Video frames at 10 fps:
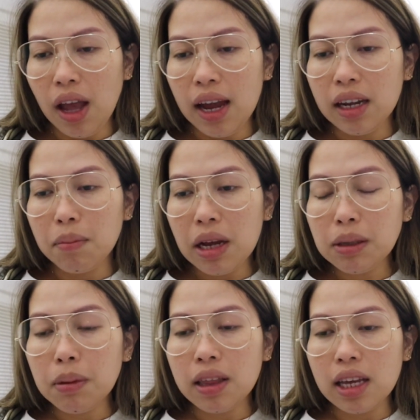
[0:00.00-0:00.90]
And it
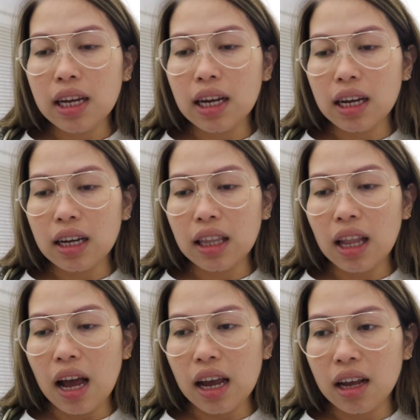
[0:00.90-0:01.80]
makes me think
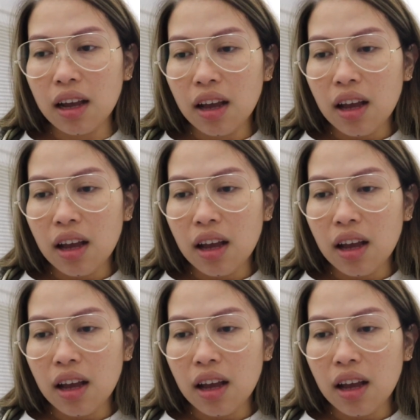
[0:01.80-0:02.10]
like,